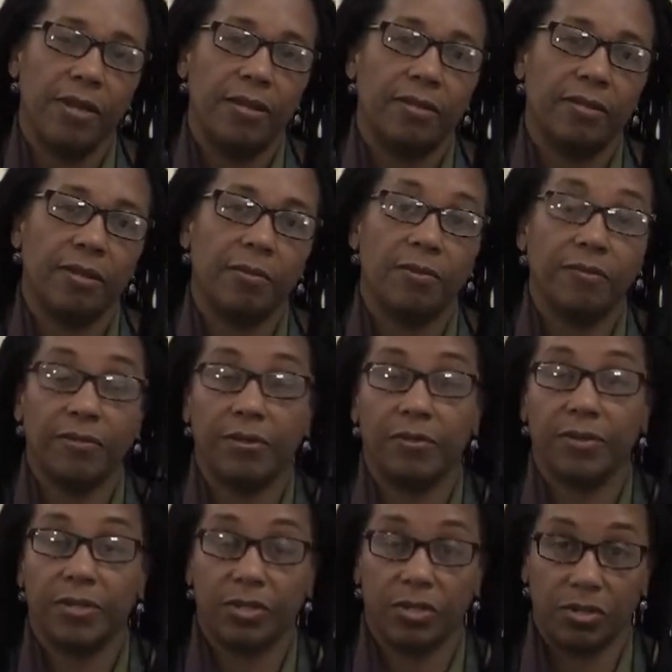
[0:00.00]
some of the
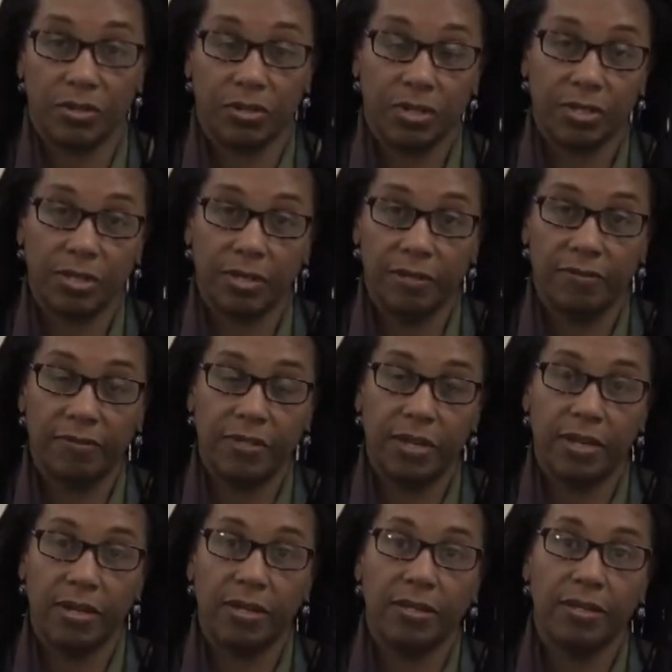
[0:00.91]
research that I've
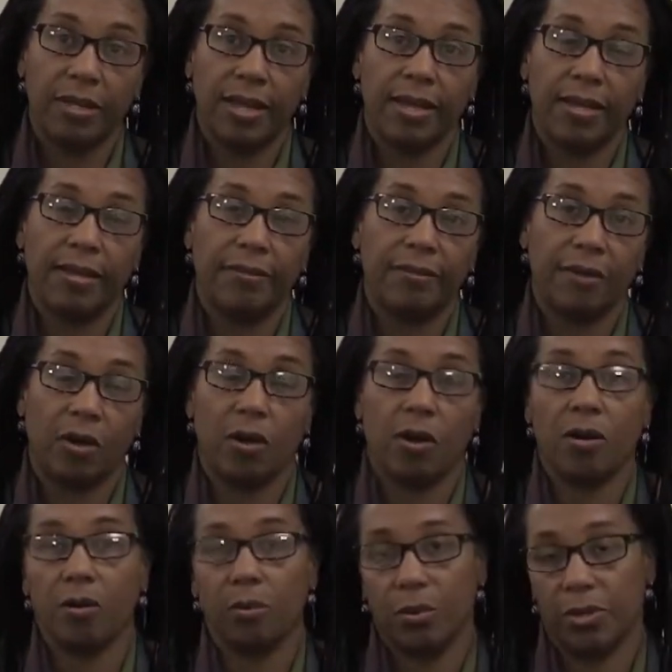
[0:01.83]
done and the
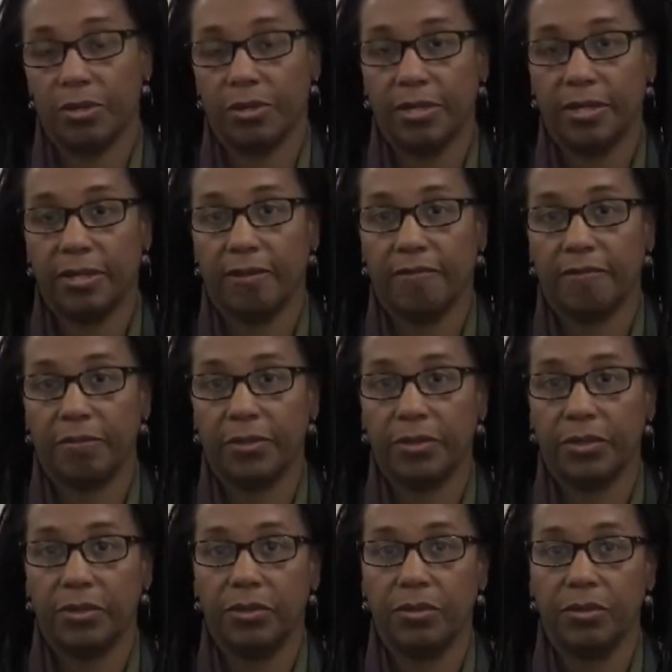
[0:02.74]
artwork that I've
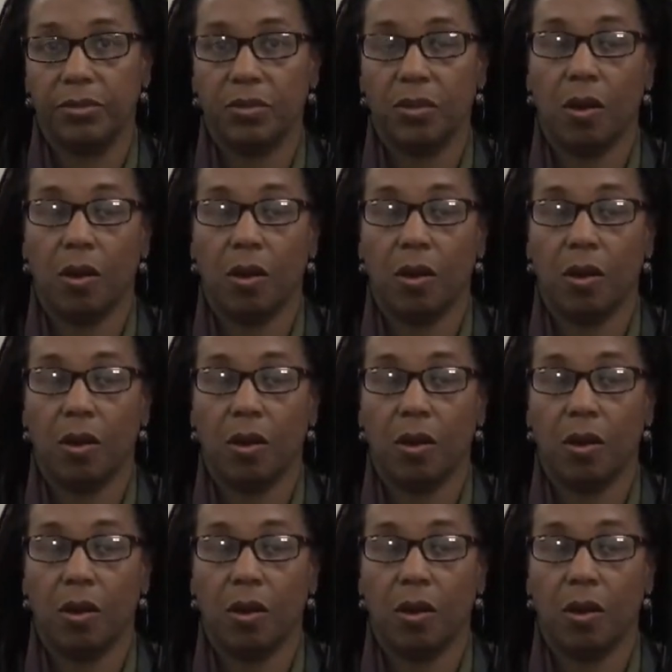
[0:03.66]
produced,